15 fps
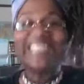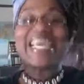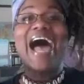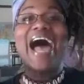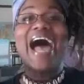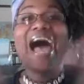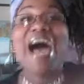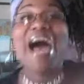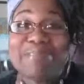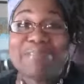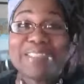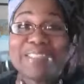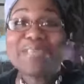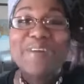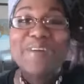up
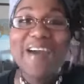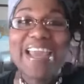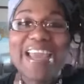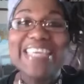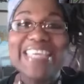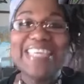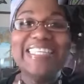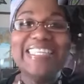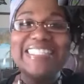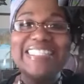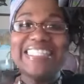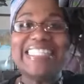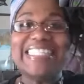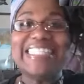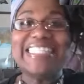to bring you
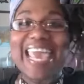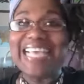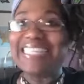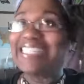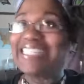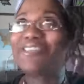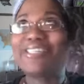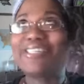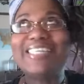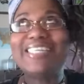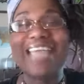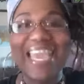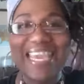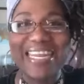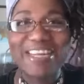today's
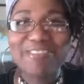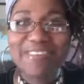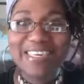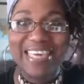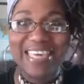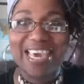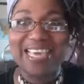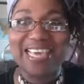creative guest.